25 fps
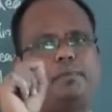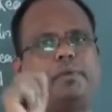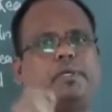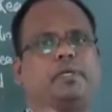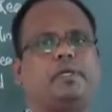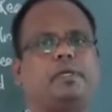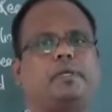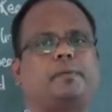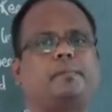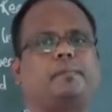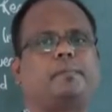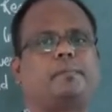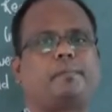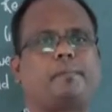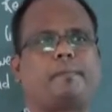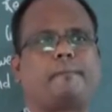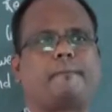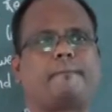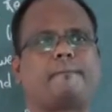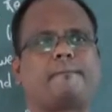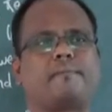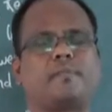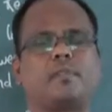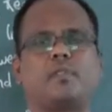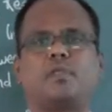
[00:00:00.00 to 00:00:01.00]
tip here.
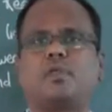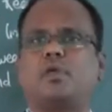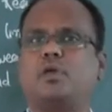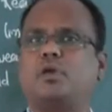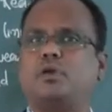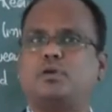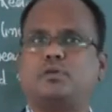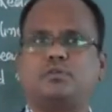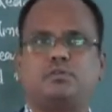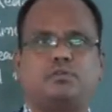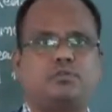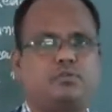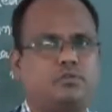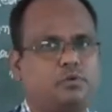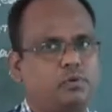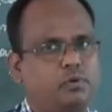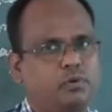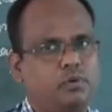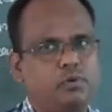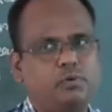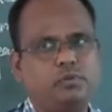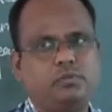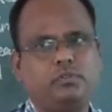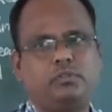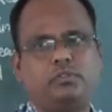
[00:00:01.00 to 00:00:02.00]

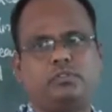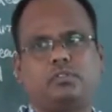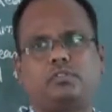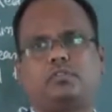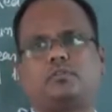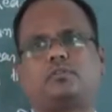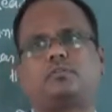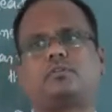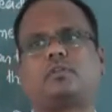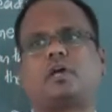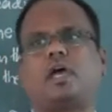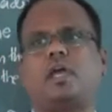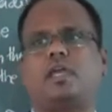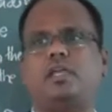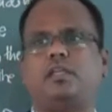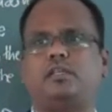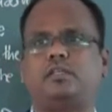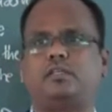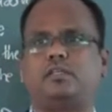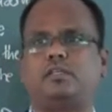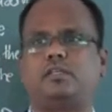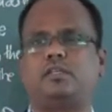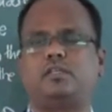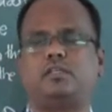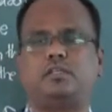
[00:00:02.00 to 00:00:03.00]
Don't
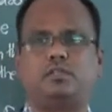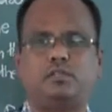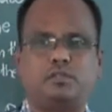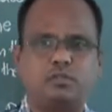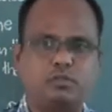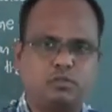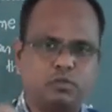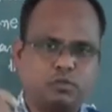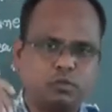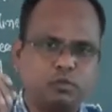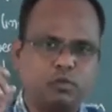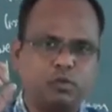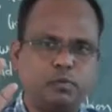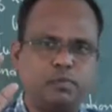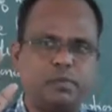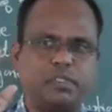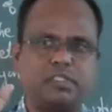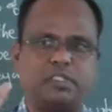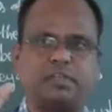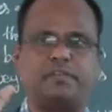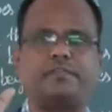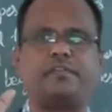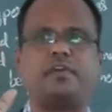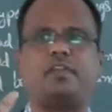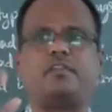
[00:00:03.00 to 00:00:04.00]
write too
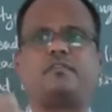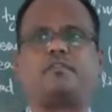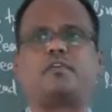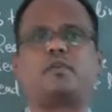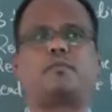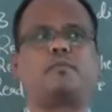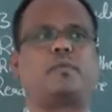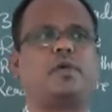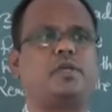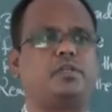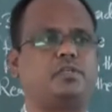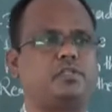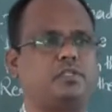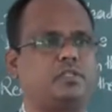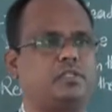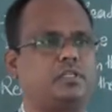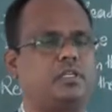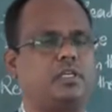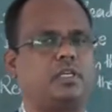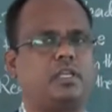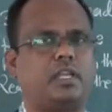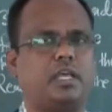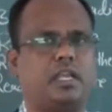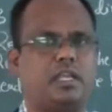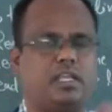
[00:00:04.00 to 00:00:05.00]
much of information
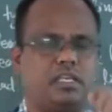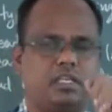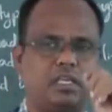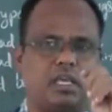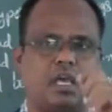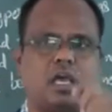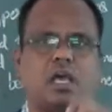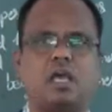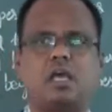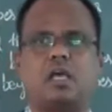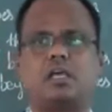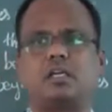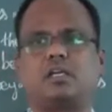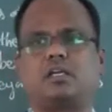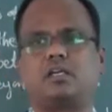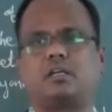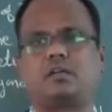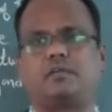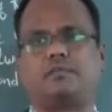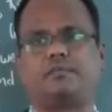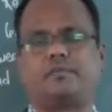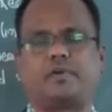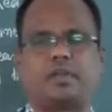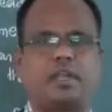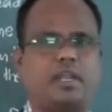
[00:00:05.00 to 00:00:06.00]

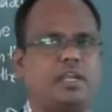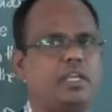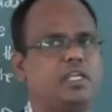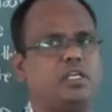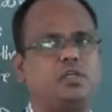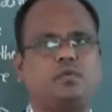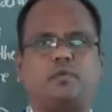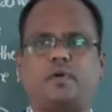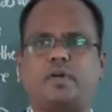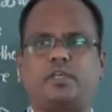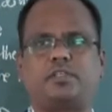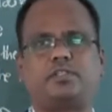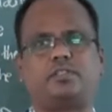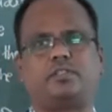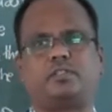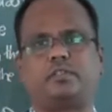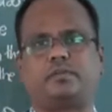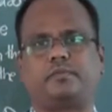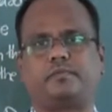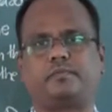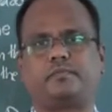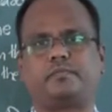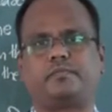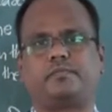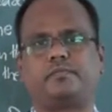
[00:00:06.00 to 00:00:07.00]
for any
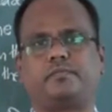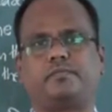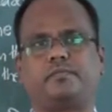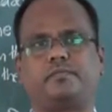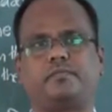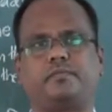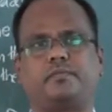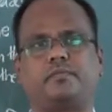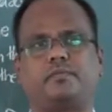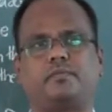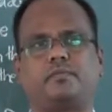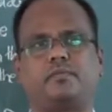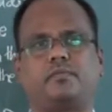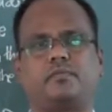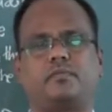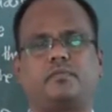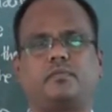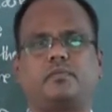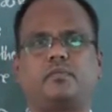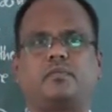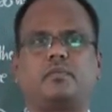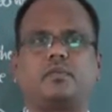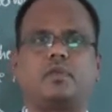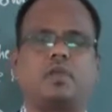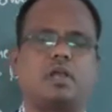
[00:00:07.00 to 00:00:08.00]
question.
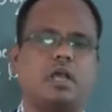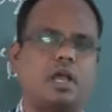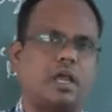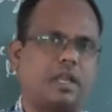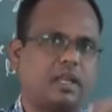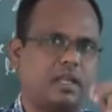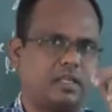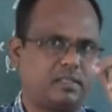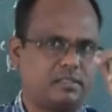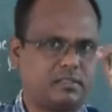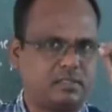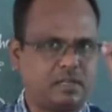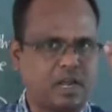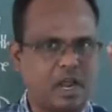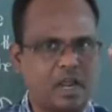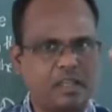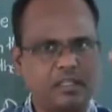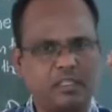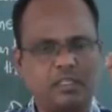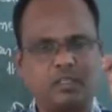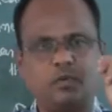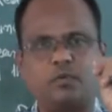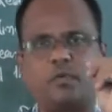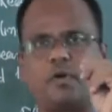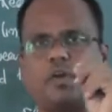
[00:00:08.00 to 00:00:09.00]

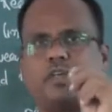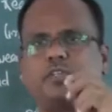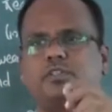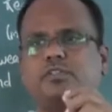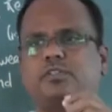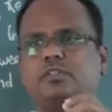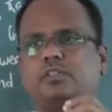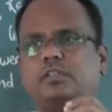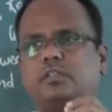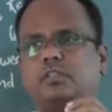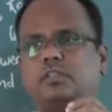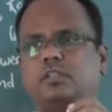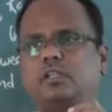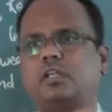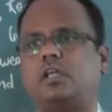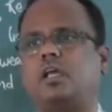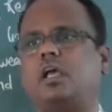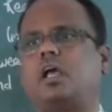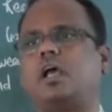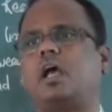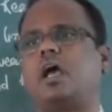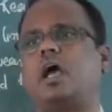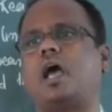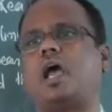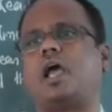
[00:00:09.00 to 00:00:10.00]
Understand the question
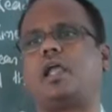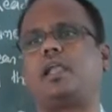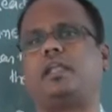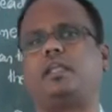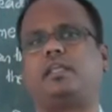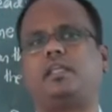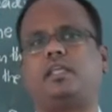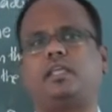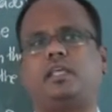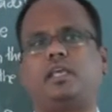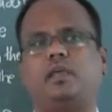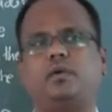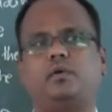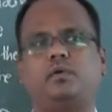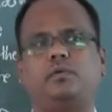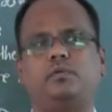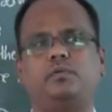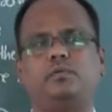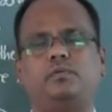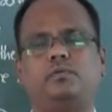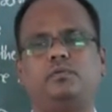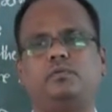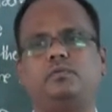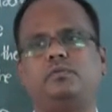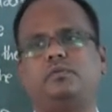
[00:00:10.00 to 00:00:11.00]
and
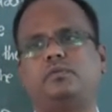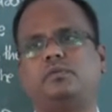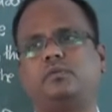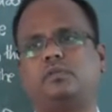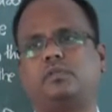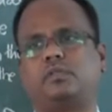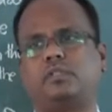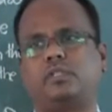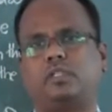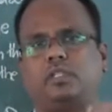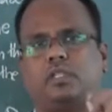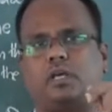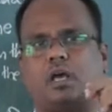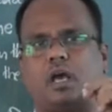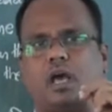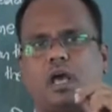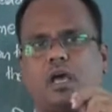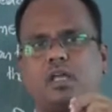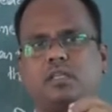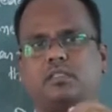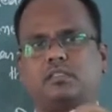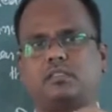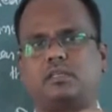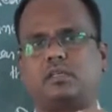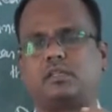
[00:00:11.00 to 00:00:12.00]
give the
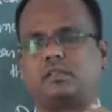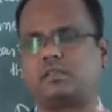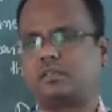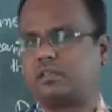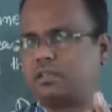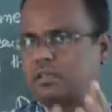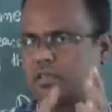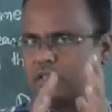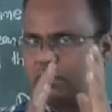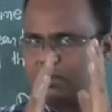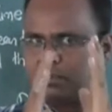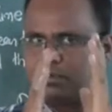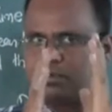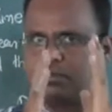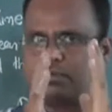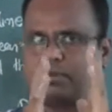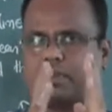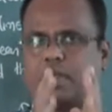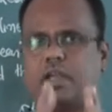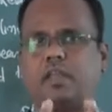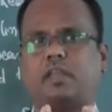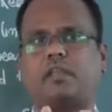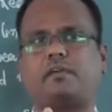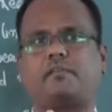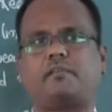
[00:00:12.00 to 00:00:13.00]
answer
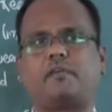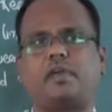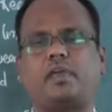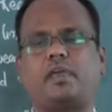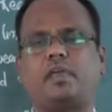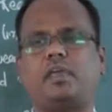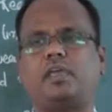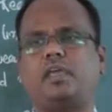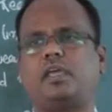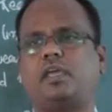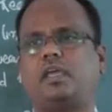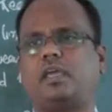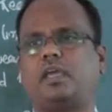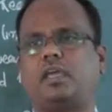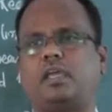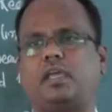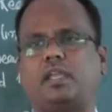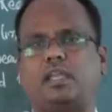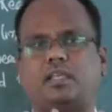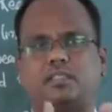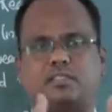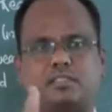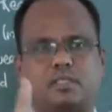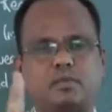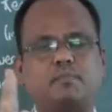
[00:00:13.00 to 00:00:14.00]
straight away
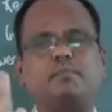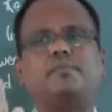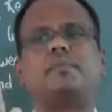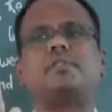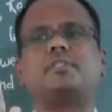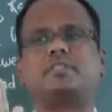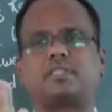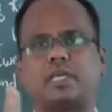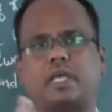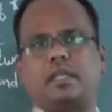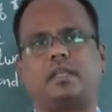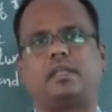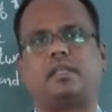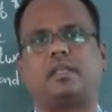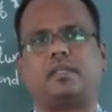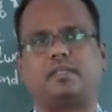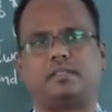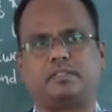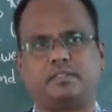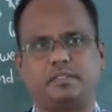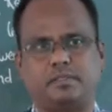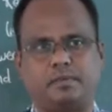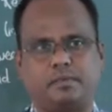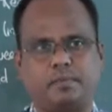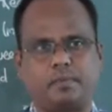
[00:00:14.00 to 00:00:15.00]
in a simple
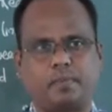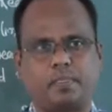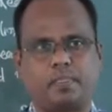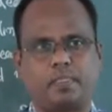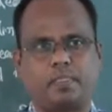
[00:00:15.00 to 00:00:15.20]
sentence.